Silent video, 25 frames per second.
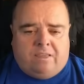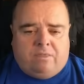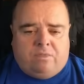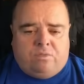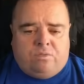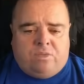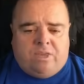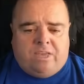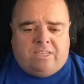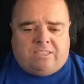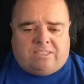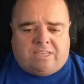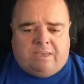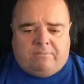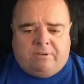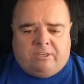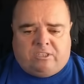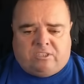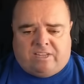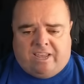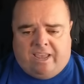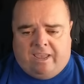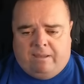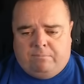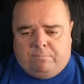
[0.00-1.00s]
these
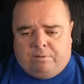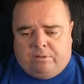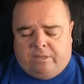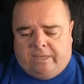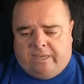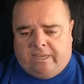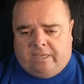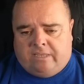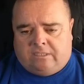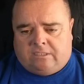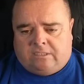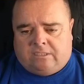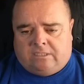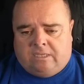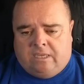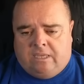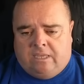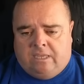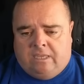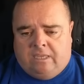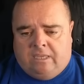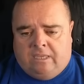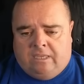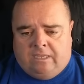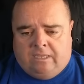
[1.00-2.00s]
image templates
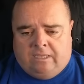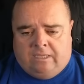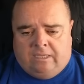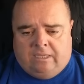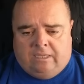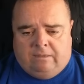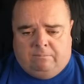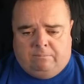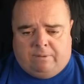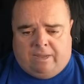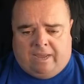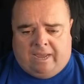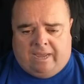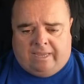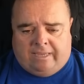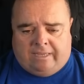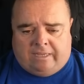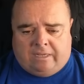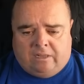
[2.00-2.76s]
by